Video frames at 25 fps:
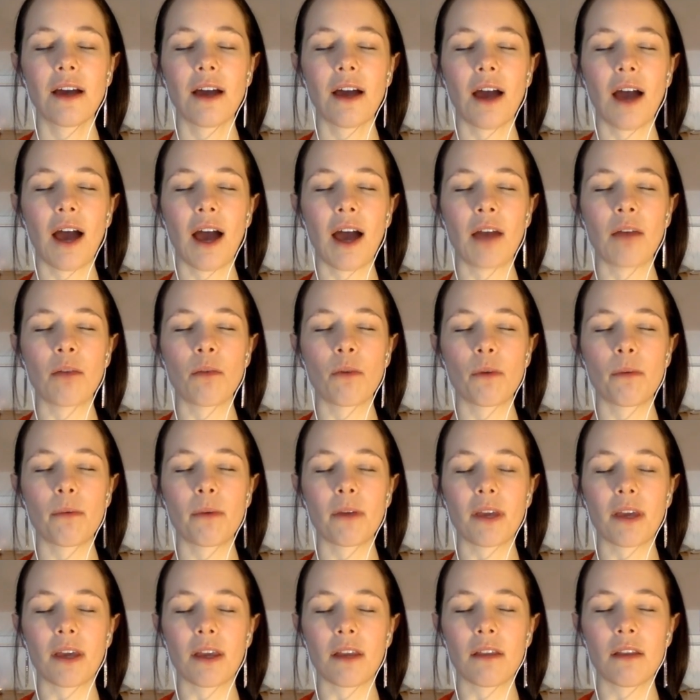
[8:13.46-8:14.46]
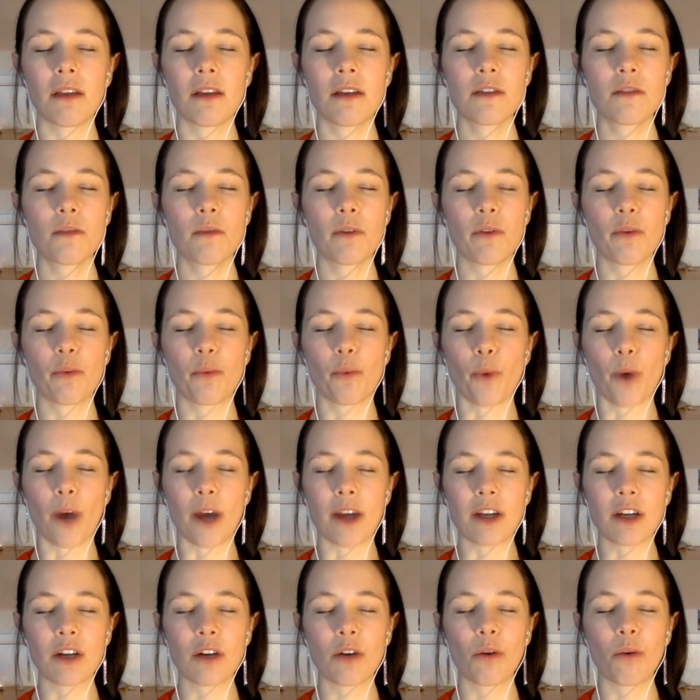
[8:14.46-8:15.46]
And we begin this with
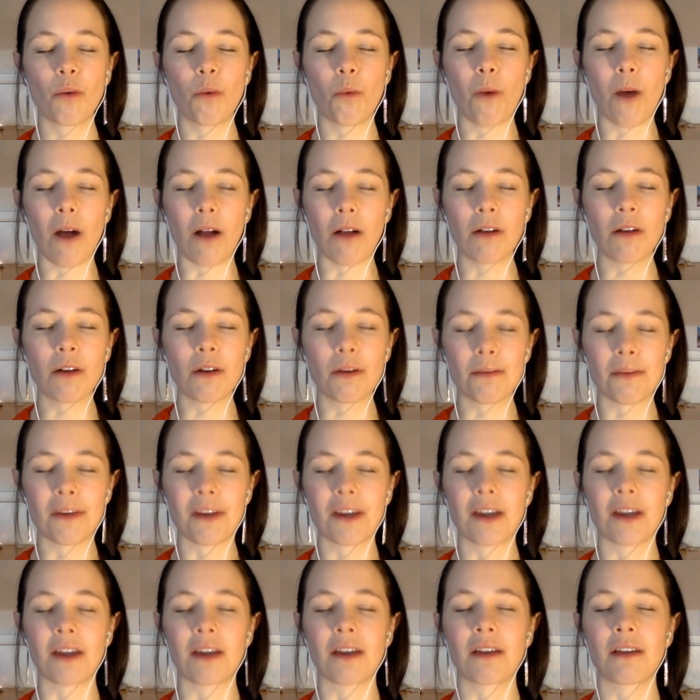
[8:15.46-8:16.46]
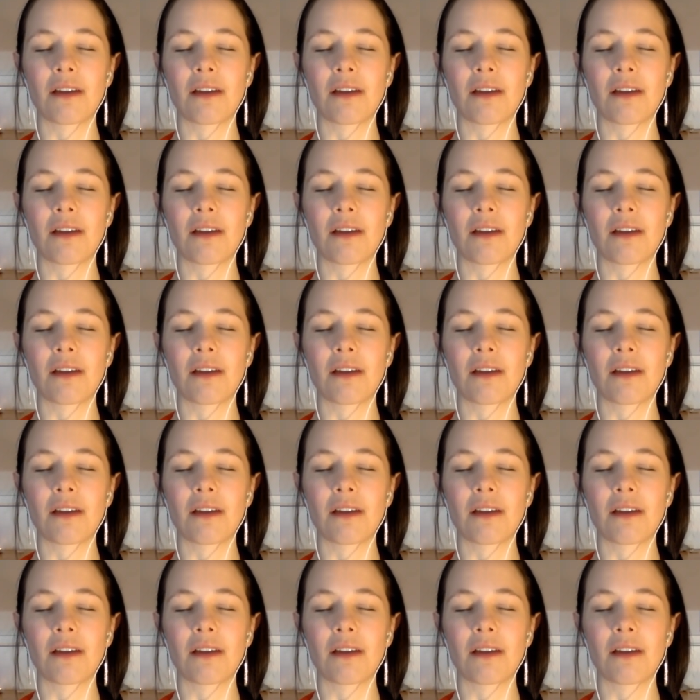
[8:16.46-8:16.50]
radical welcoming.